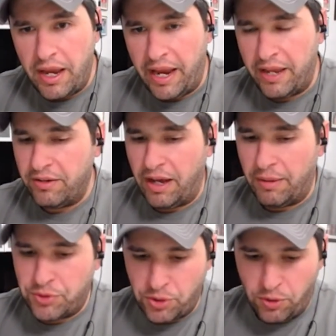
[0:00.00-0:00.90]
and
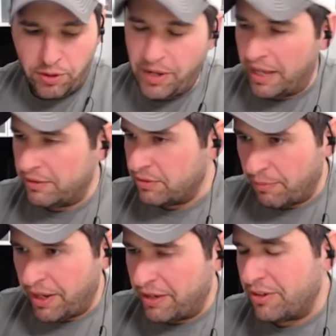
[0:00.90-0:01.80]
I'm sure I'm not
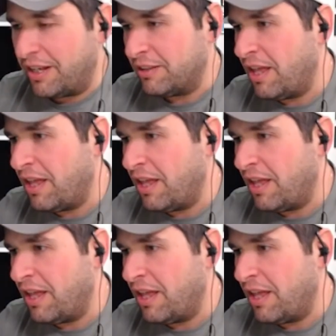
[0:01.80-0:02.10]
I'm not uh,